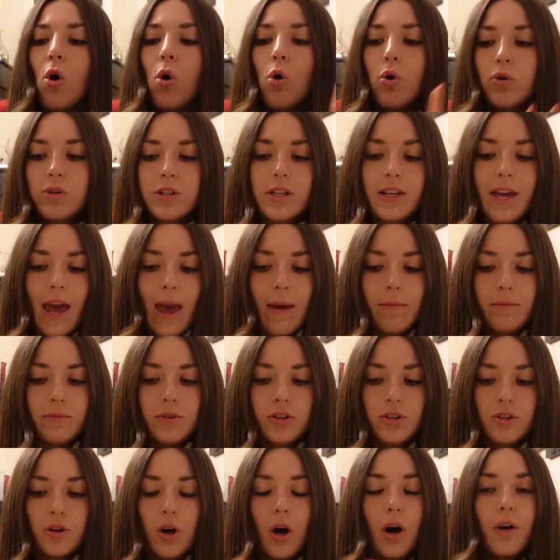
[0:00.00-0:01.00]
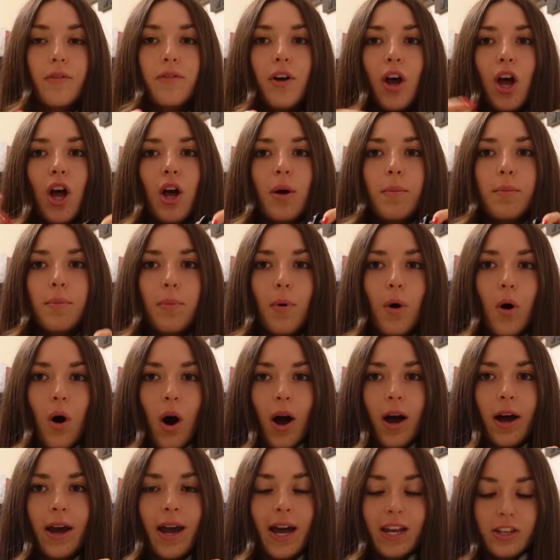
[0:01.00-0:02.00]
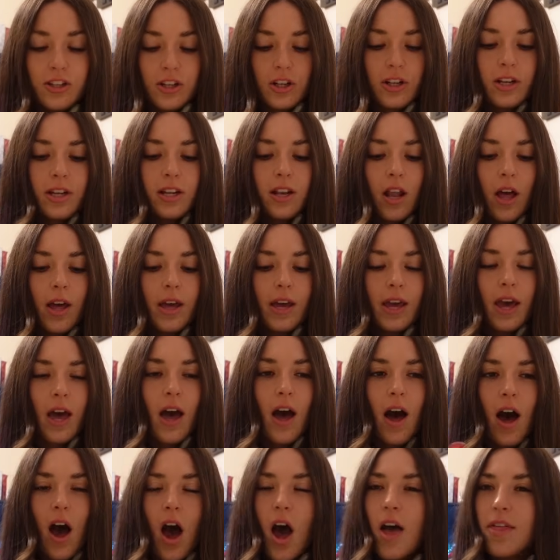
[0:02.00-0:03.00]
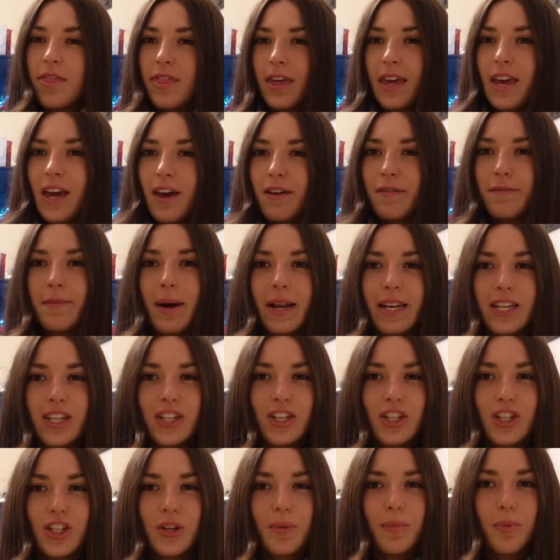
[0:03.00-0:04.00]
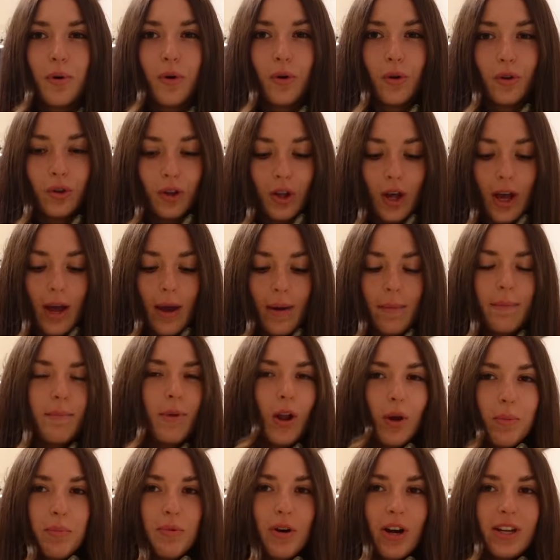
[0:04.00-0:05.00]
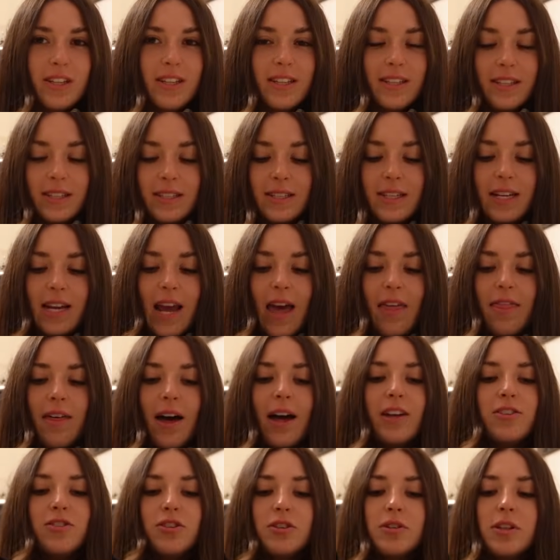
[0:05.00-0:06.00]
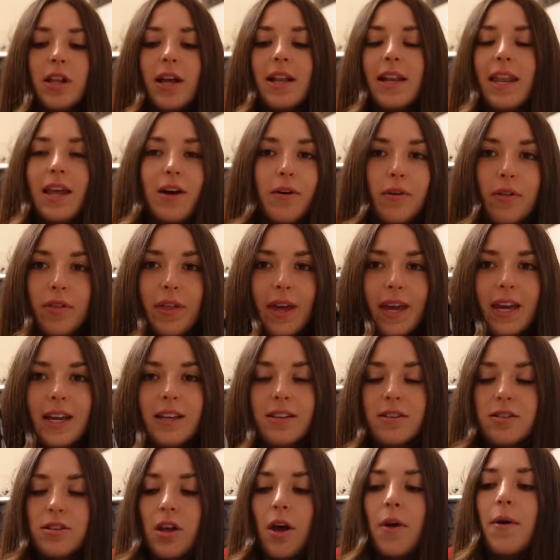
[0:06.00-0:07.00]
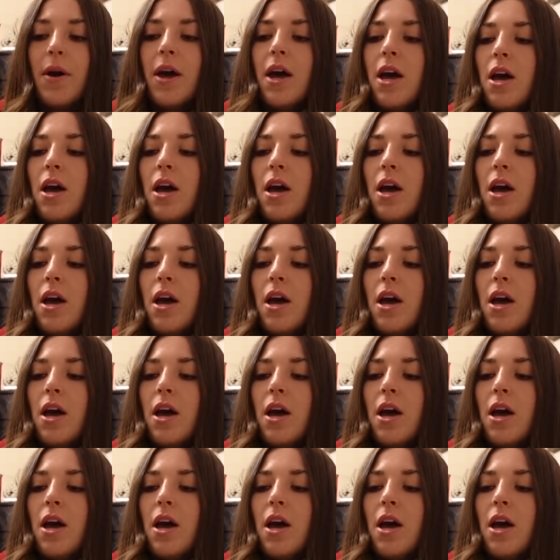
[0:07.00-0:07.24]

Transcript: or to get him stuff. But I actually like, I think I've managed to pull like presents together, just like little things. So